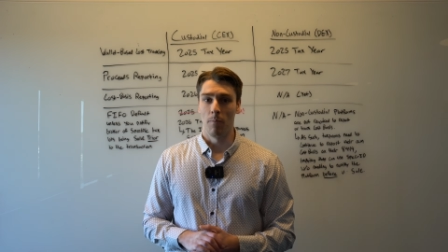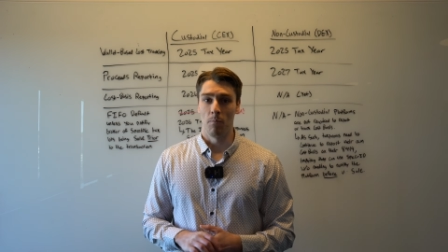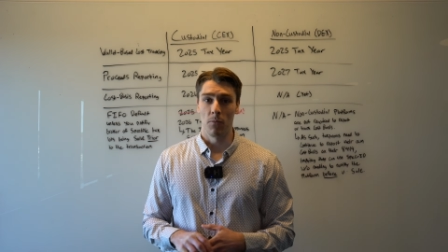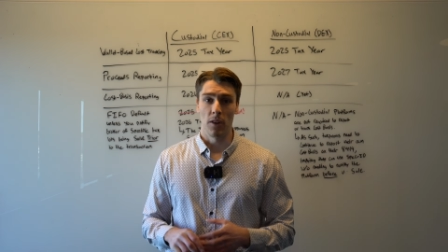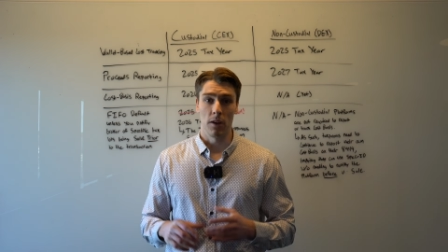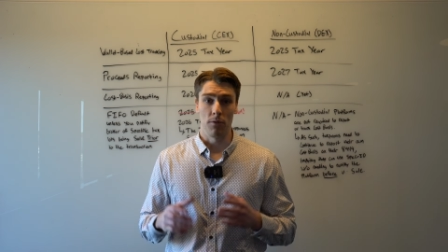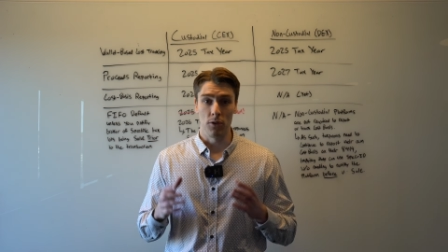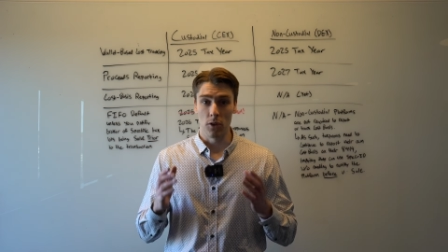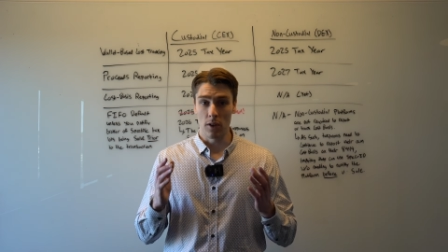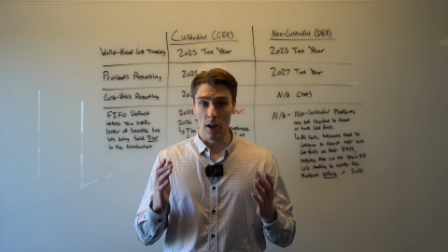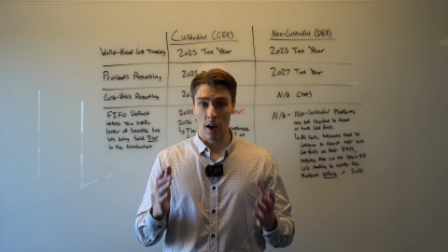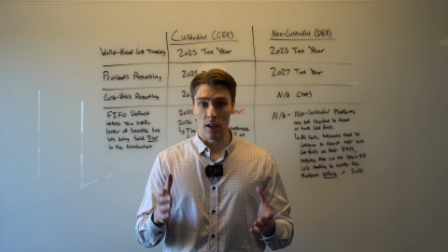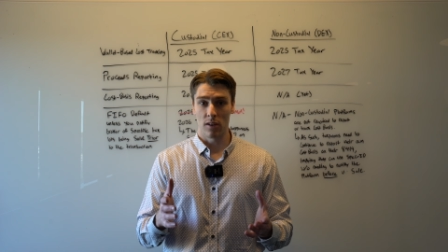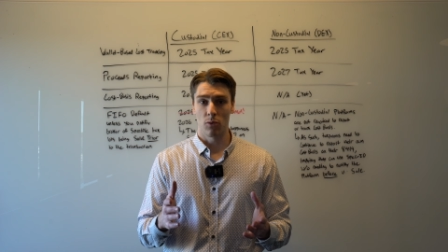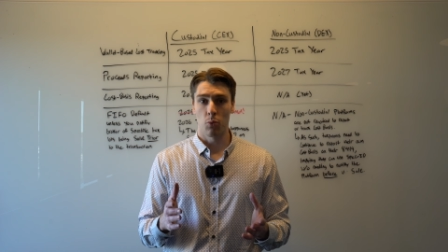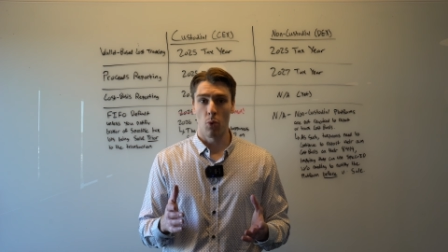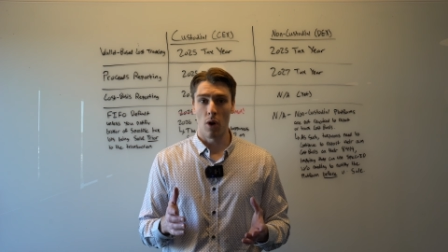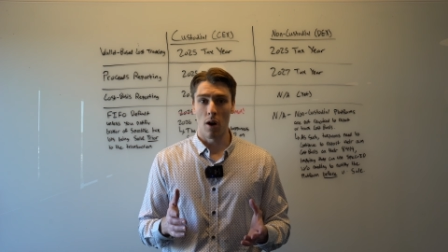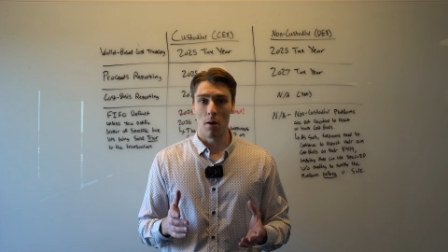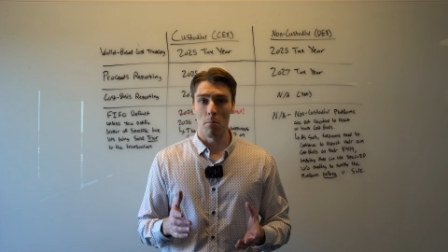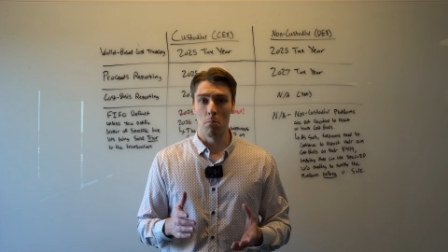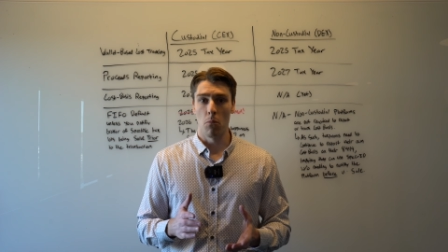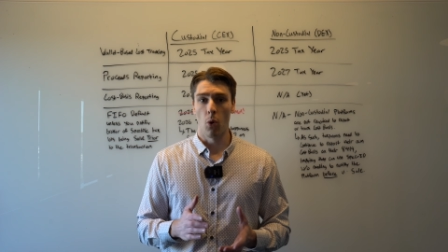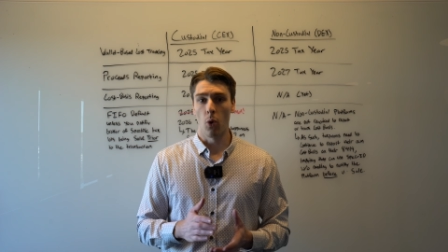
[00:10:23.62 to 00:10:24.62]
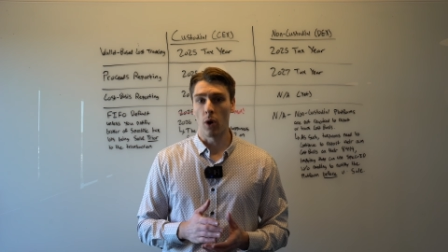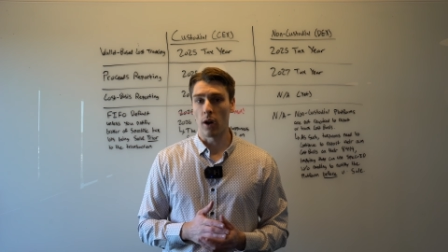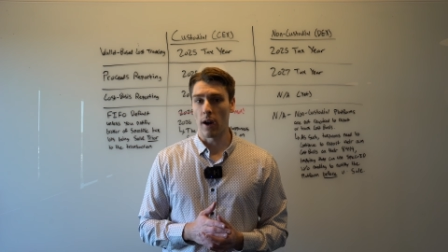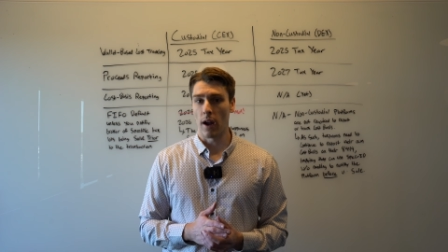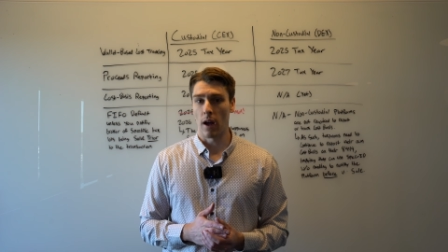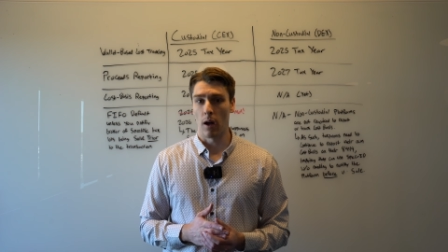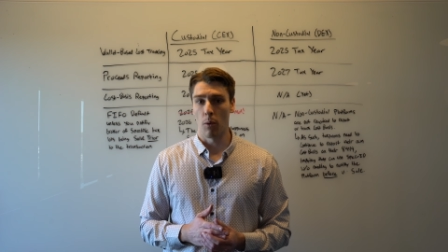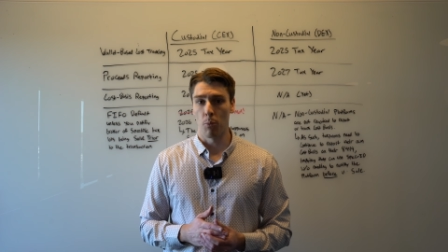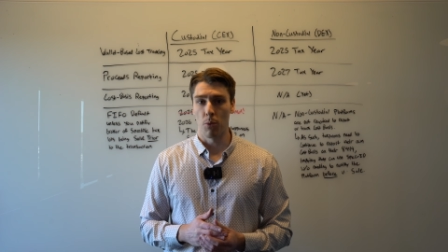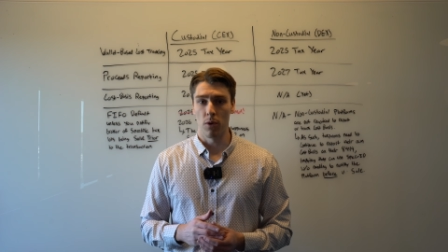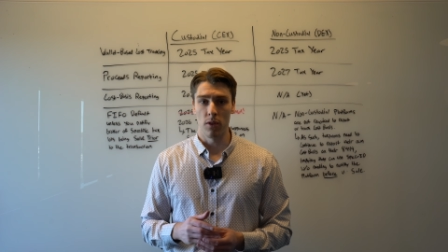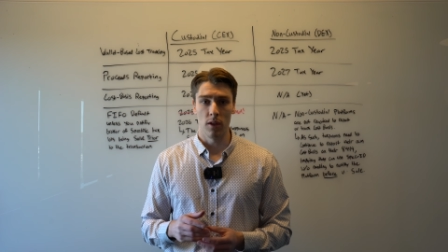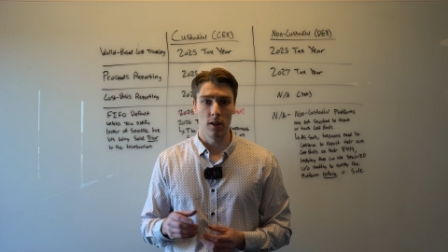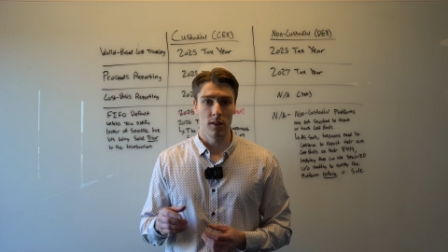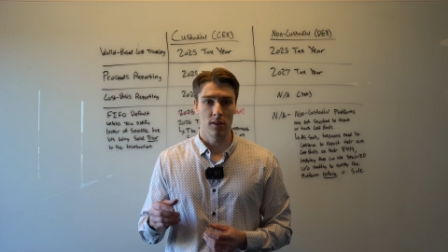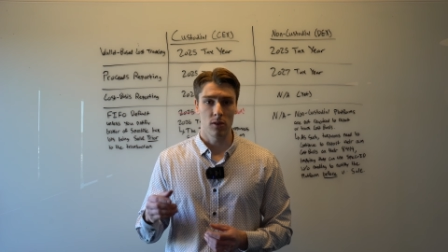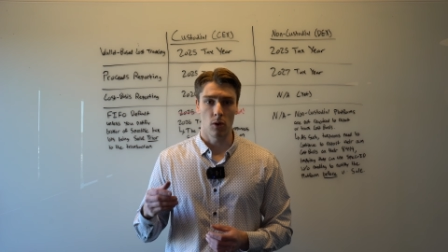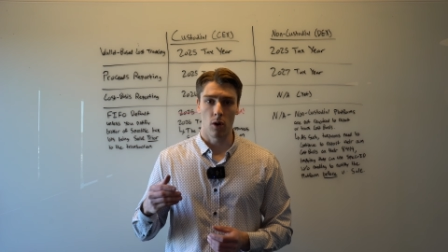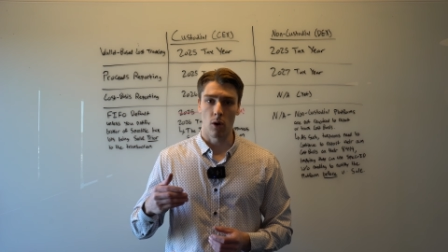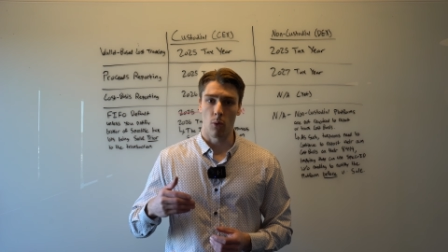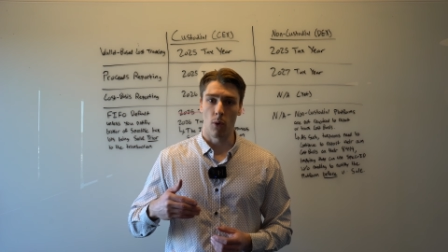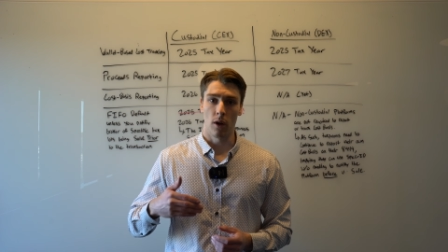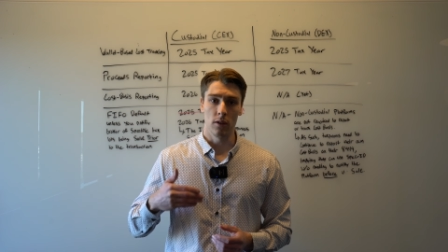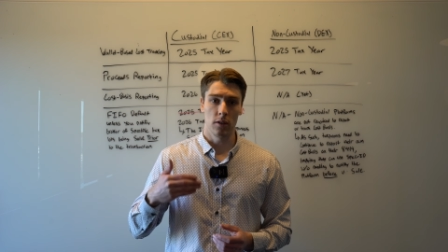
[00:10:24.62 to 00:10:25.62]
If you guys want more help with this,
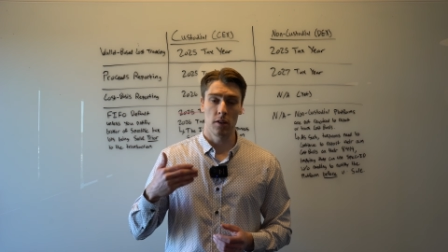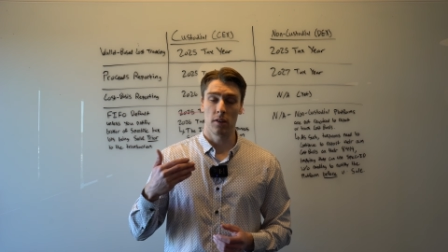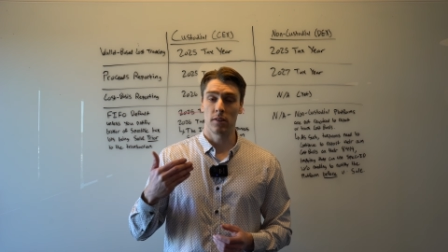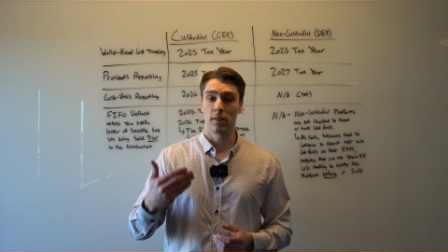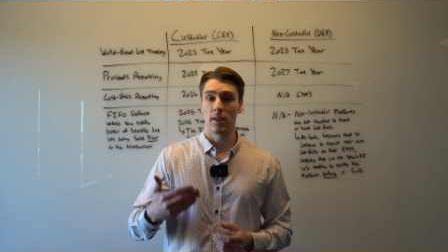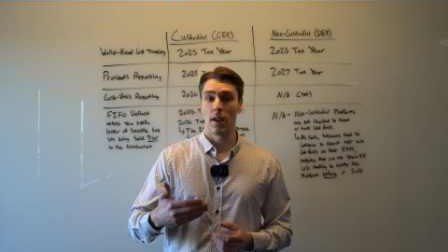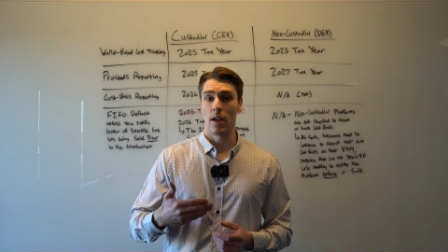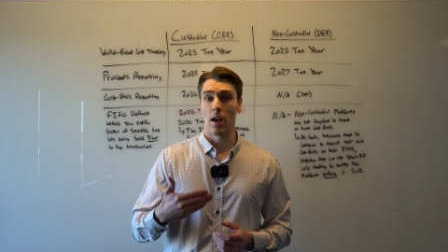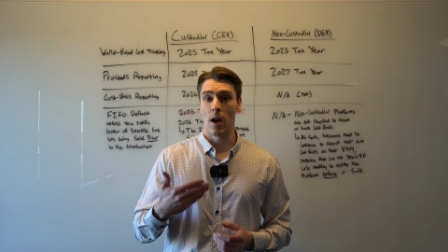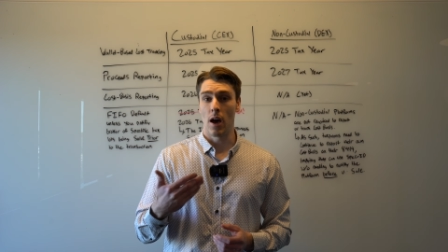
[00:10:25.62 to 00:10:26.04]
or want to stay